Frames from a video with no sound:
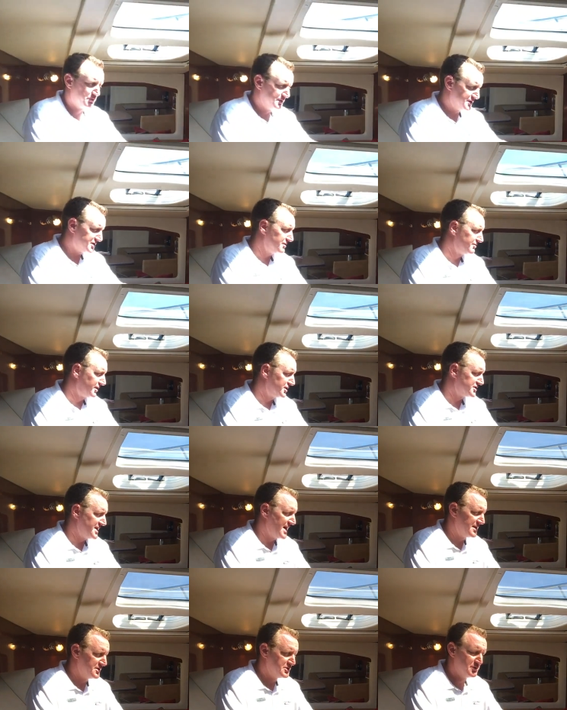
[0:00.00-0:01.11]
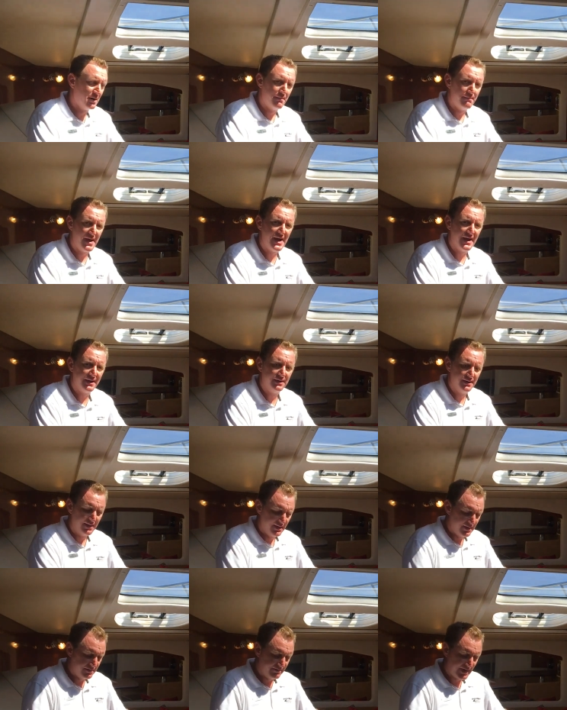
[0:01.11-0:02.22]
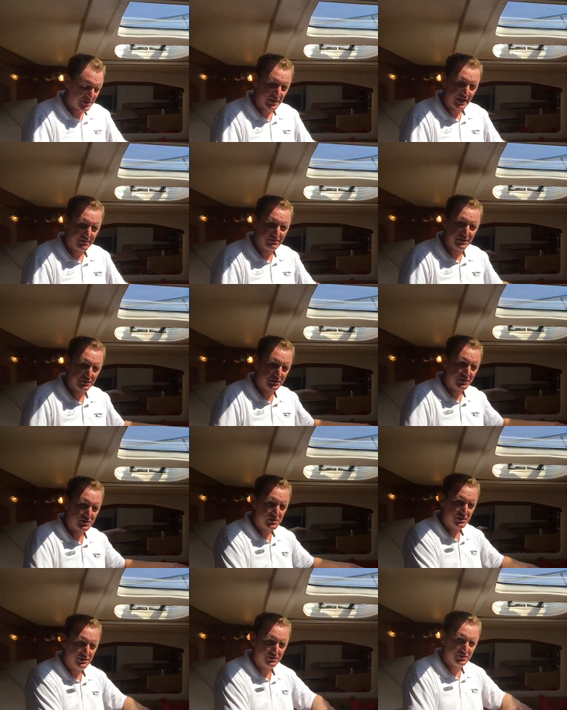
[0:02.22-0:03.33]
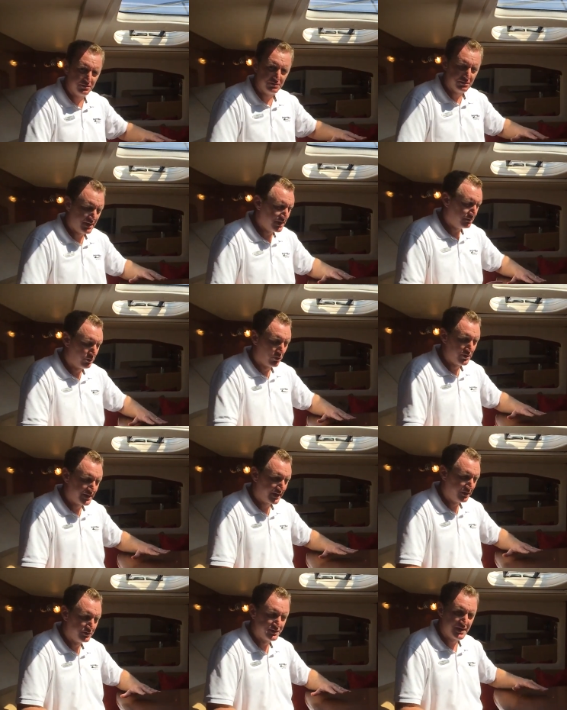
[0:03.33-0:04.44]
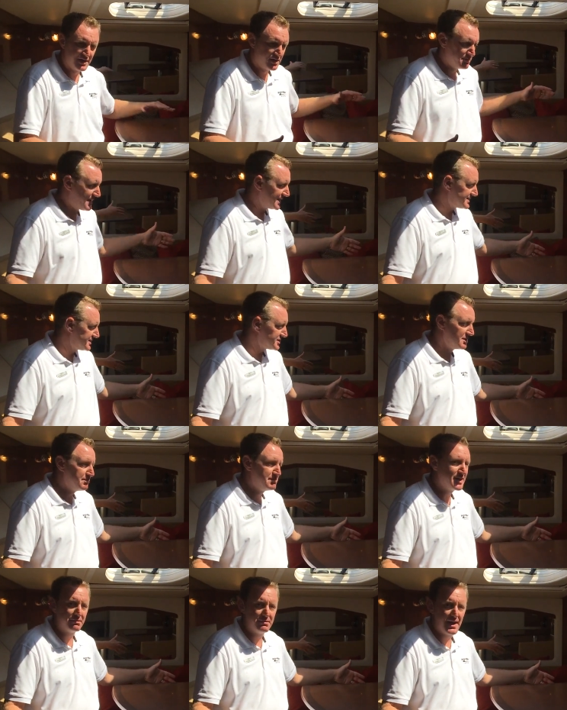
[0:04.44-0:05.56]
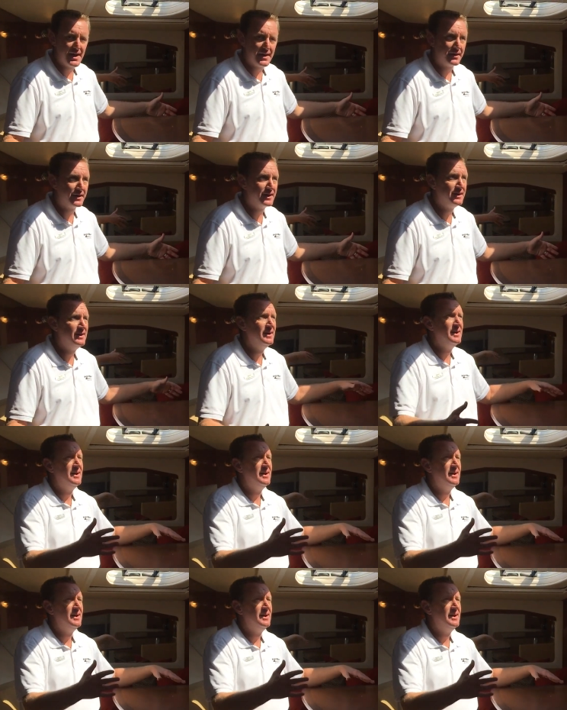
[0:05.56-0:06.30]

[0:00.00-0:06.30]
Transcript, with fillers: When this converts down into a bed, you've actually got a filler cushion and a board that goes in here and makes this a big bed area.